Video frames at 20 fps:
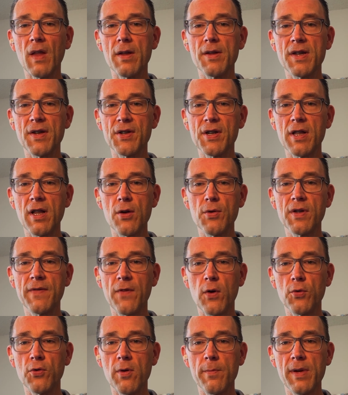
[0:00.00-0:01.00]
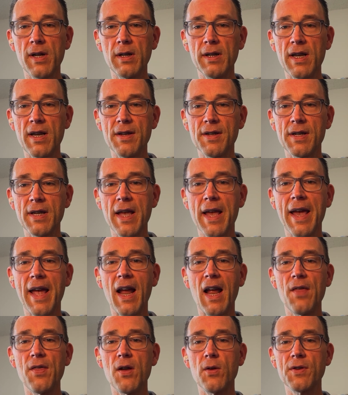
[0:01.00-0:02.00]
disclosed vulnerabilities
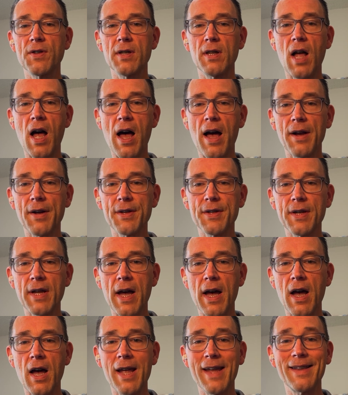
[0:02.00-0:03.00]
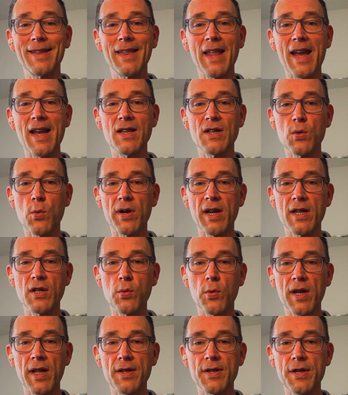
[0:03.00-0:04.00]
in those locks in late
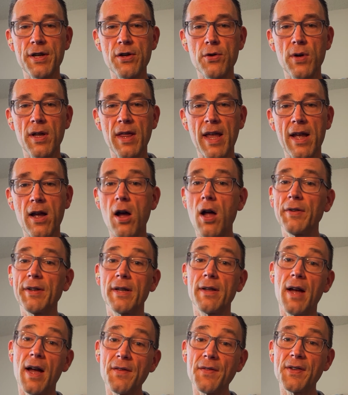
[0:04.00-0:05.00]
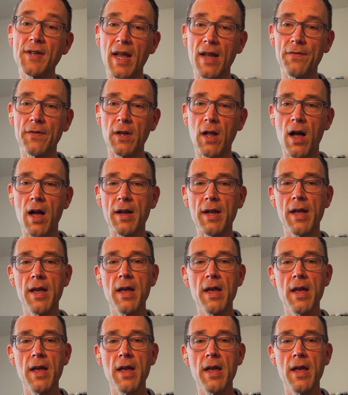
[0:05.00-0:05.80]
2022, and they called it unsafe lock.